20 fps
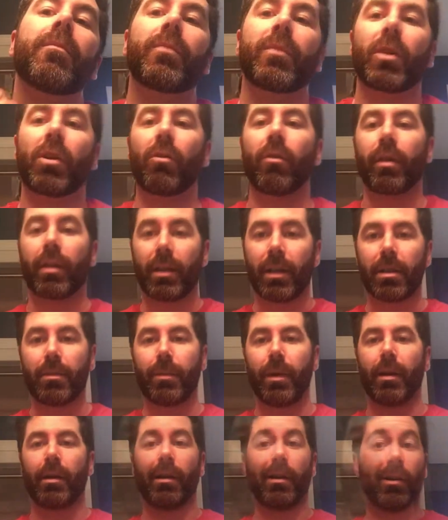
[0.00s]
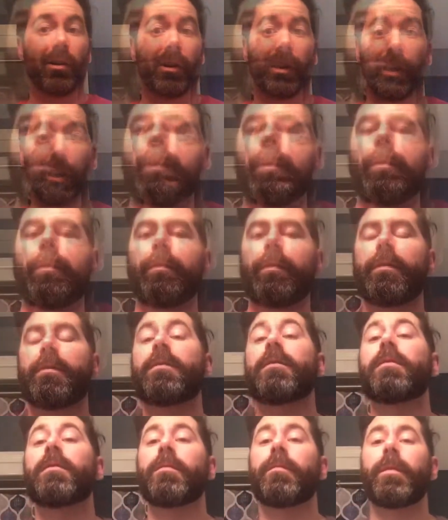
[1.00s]
growing a nice beard and looking
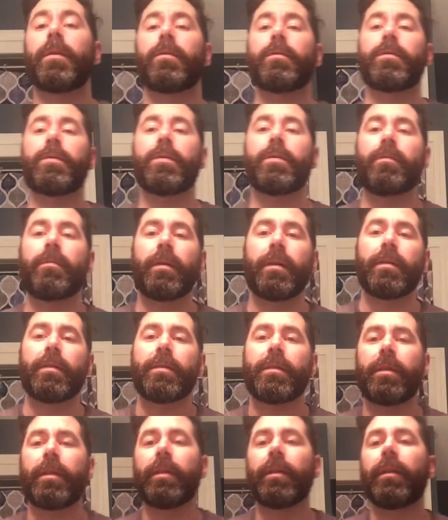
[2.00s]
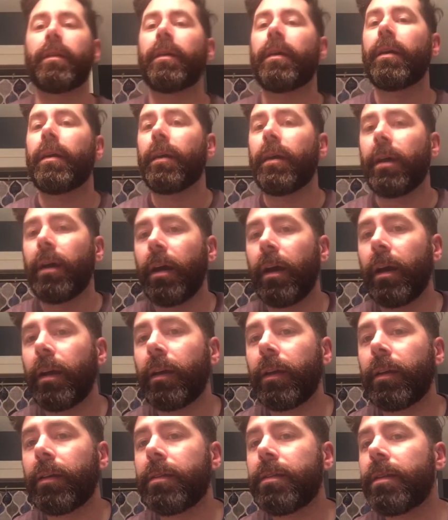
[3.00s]
homeless. This is about 2 months in.
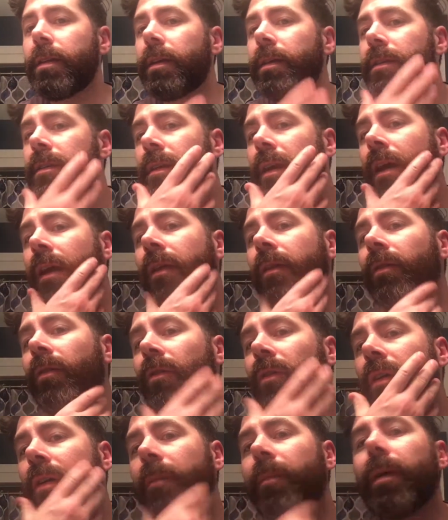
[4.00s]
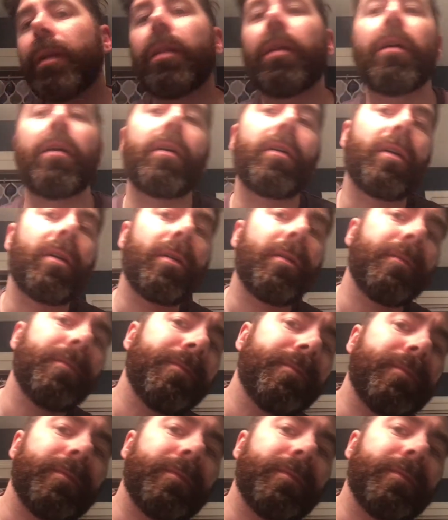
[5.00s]
You can see it's gotten quite a bit longer.